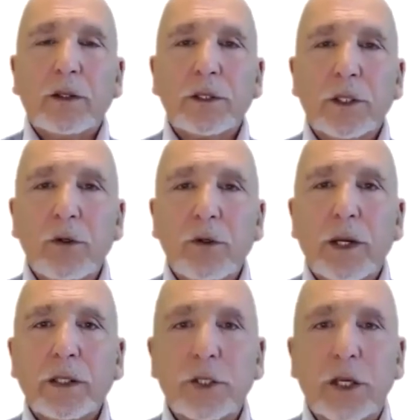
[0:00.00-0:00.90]
too
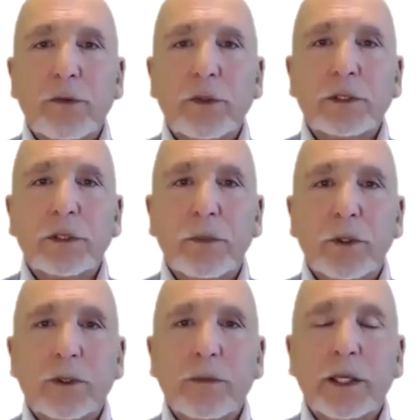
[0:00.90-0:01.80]
much effort to
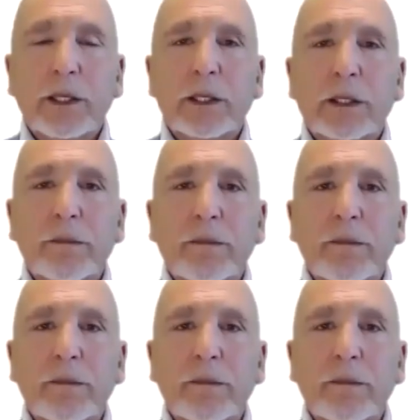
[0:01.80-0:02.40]
bother making.